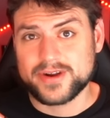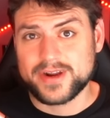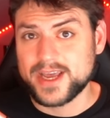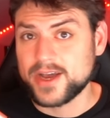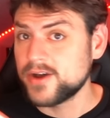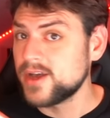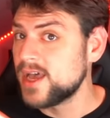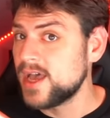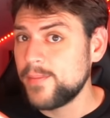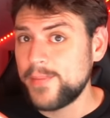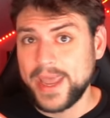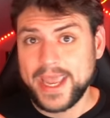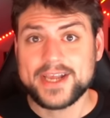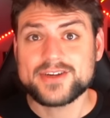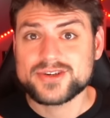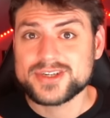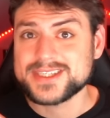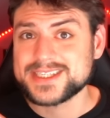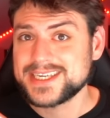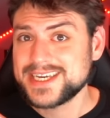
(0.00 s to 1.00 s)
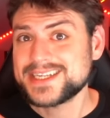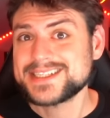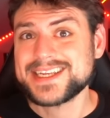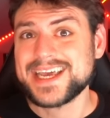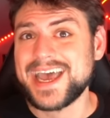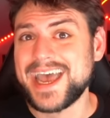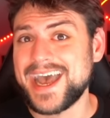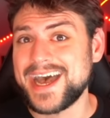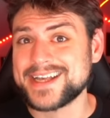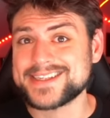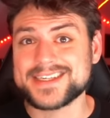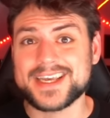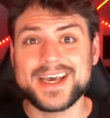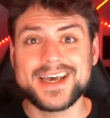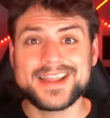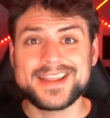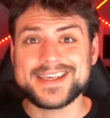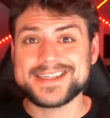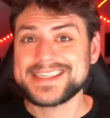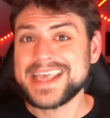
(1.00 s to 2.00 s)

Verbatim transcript: right now. Patrons get to ask this